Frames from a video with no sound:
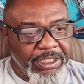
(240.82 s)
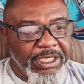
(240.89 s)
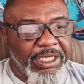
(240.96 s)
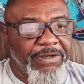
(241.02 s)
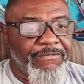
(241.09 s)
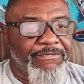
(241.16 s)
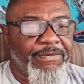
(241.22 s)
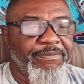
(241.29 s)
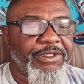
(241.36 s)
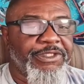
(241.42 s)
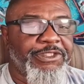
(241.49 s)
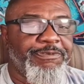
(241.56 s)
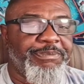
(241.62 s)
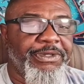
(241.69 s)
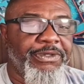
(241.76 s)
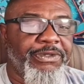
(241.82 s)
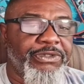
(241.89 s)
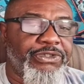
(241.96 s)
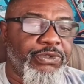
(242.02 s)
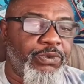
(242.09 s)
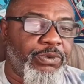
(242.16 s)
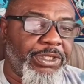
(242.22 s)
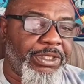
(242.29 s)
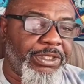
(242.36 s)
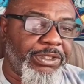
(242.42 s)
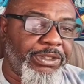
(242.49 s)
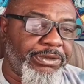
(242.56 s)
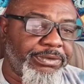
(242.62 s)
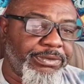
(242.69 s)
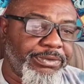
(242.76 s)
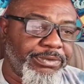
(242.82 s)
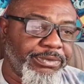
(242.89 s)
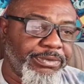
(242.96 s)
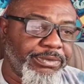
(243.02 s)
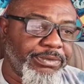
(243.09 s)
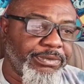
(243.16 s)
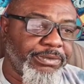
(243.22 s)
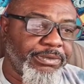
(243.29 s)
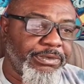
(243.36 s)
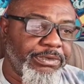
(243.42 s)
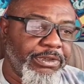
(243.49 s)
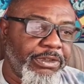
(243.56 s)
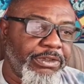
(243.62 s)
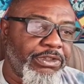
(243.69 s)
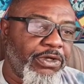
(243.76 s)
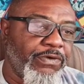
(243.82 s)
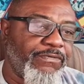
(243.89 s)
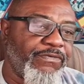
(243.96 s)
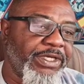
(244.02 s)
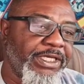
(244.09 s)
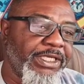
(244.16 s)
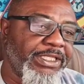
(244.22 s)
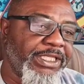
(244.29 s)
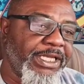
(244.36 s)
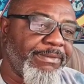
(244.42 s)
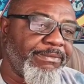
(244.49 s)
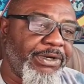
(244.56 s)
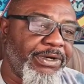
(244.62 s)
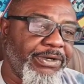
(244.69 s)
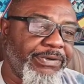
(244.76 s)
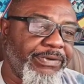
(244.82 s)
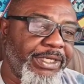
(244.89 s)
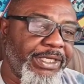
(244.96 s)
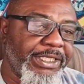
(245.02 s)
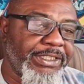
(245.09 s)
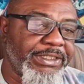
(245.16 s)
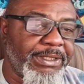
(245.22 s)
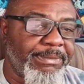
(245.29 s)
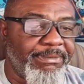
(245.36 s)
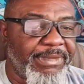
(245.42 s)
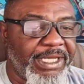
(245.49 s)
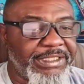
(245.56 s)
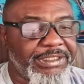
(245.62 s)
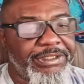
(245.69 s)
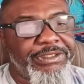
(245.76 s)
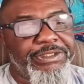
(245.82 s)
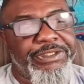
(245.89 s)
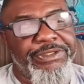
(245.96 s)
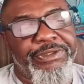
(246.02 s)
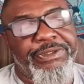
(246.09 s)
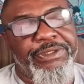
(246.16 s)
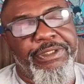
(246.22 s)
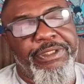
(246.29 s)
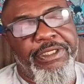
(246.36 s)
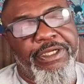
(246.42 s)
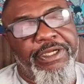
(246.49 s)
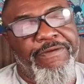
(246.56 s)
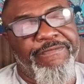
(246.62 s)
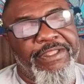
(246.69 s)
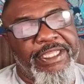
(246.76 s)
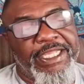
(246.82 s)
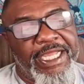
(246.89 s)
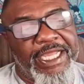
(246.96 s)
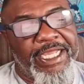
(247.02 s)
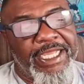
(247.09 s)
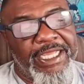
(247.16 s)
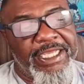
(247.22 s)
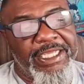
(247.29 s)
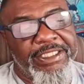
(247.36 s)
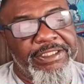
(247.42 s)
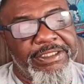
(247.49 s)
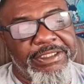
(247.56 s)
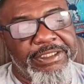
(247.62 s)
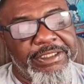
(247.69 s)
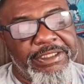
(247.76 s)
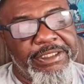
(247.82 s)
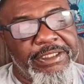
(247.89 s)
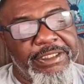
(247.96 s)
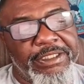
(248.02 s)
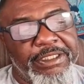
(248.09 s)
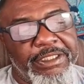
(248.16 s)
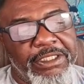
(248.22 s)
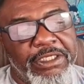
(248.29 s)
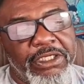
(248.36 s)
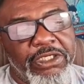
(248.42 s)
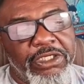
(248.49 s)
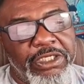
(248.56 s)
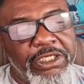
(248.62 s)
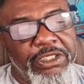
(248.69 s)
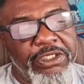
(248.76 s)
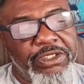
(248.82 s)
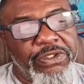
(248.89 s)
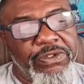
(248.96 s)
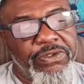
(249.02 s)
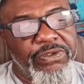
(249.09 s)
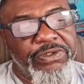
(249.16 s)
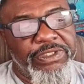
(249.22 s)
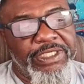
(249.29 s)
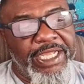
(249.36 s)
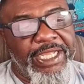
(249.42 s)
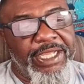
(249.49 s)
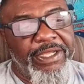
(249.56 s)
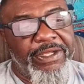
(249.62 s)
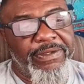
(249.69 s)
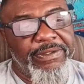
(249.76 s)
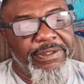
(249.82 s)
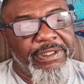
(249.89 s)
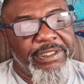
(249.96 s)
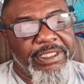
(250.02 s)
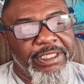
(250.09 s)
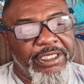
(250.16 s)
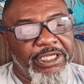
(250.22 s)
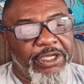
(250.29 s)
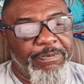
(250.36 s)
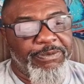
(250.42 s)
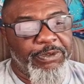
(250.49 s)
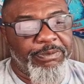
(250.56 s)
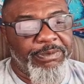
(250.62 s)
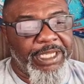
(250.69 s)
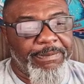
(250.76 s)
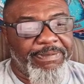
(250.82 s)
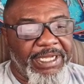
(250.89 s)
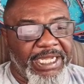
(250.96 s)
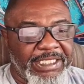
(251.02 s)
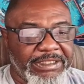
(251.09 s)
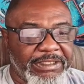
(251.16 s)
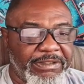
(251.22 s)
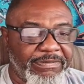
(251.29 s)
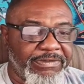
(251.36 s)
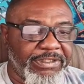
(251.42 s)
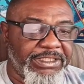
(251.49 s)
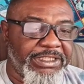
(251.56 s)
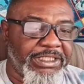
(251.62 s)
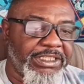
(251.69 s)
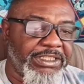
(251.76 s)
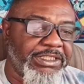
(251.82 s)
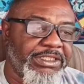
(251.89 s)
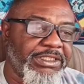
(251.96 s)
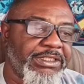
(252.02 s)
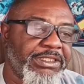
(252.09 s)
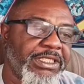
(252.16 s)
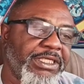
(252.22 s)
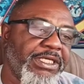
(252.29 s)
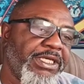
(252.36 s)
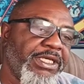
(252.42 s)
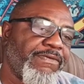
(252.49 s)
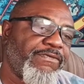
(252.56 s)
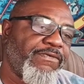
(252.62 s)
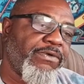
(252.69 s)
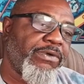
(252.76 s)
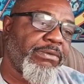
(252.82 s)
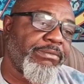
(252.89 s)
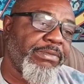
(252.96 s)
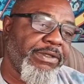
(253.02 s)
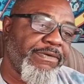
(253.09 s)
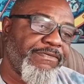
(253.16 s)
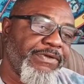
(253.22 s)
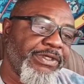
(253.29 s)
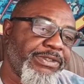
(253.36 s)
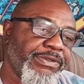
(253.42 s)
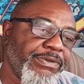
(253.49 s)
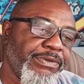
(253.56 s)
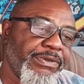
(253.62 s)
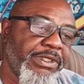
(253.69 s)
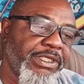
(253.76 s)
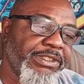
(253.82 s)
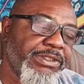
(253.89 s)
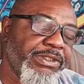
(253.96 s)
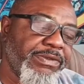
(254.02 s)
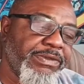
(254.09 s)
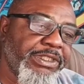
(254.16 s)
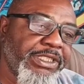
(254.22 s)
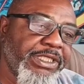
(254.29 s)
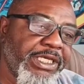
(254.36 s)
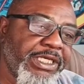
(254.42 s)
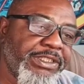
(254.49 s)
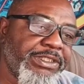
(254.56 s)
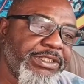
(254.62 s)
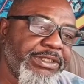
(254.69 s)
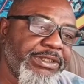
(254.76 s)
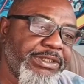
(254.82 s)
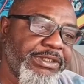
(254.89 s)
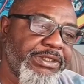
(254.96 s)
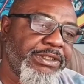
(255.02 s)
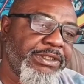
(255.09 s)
and from the spiritual world. Don't forget that Mercury is the messenger of the gods. Good news now can help you make positive decisions and form beneficial associations.